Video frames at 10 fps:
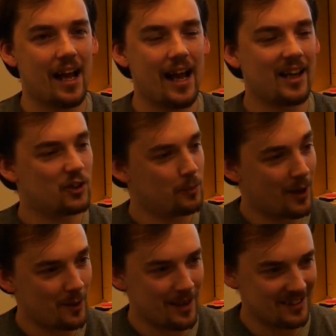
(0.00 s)

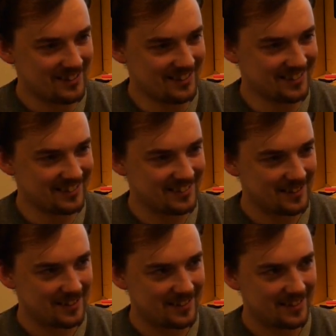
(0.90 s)
Experimental.
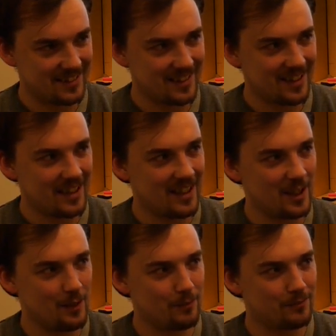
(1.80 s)

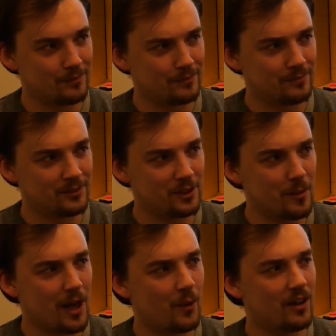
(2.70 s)
So
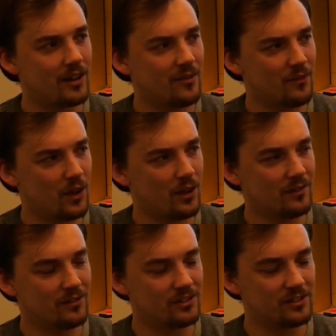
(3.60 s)
my work
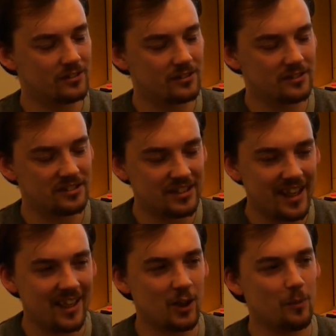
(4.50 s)
involves
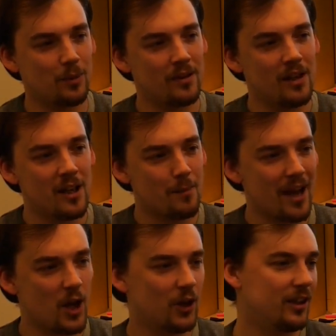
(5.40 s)
setting up
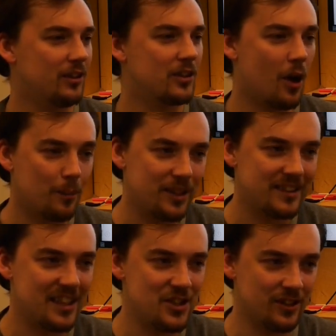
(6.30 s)
my own little
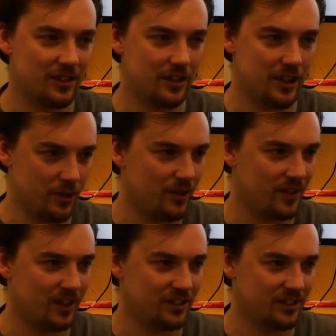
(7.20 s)
computational
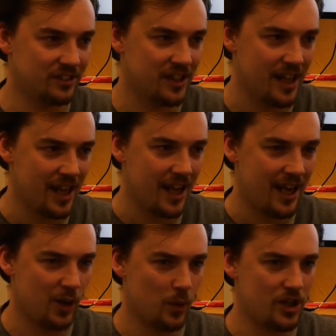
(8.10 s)
universes
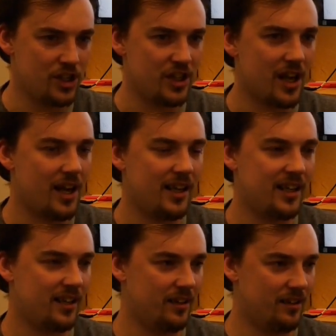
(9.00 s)
in which I
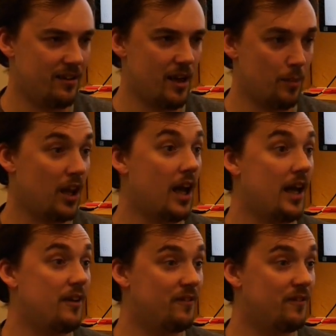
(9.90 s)
can apply